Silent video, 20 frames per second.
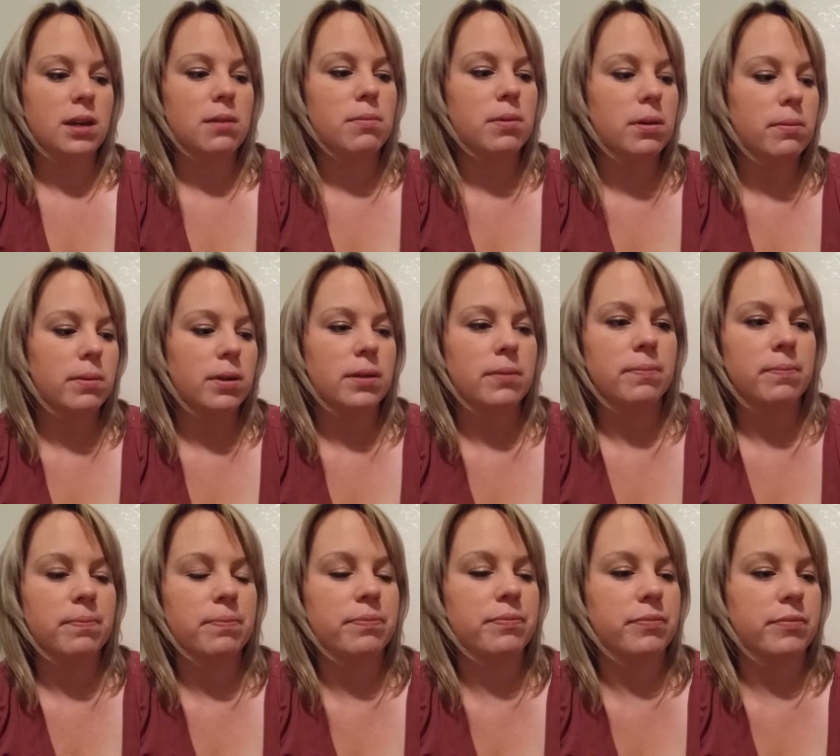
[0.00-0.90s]
hi baby.
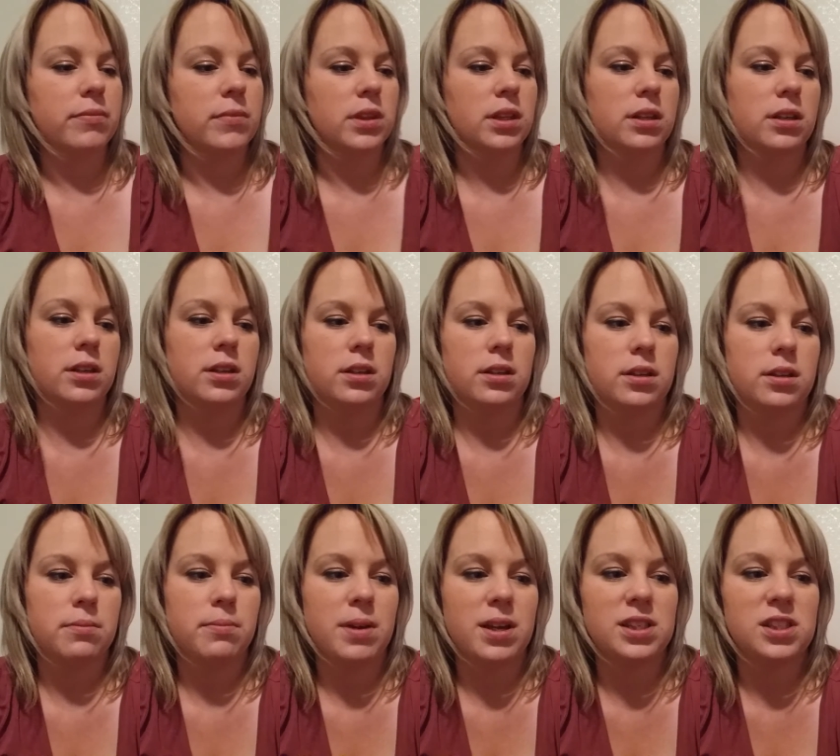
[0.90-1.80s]

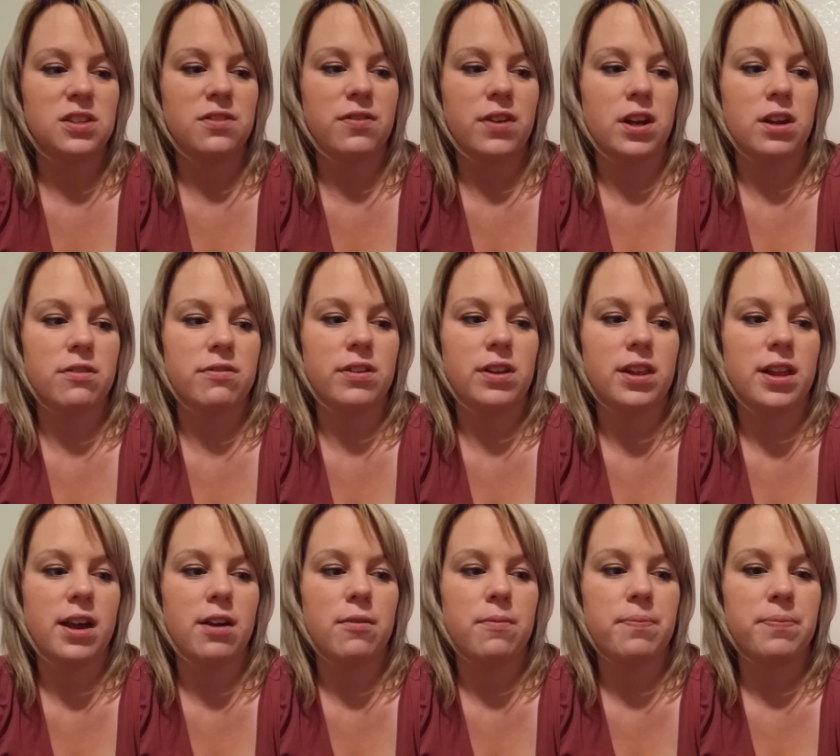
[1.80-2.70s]
Pacifier fell
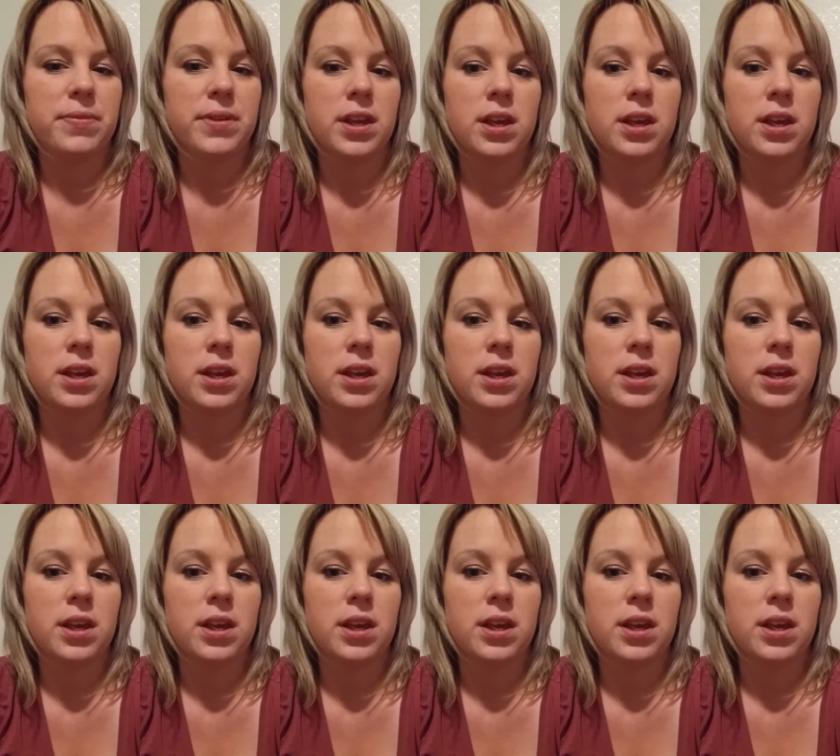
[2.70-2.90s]
out.